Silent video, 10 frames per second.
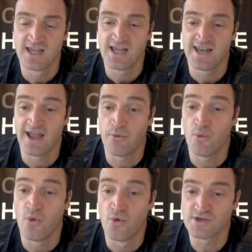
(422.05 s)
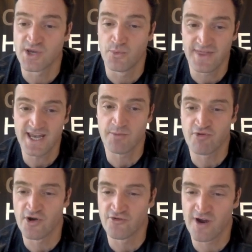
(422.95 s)
Now, also within the
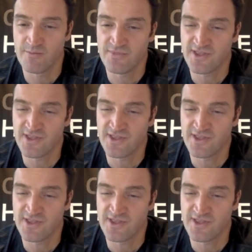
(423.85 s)
program,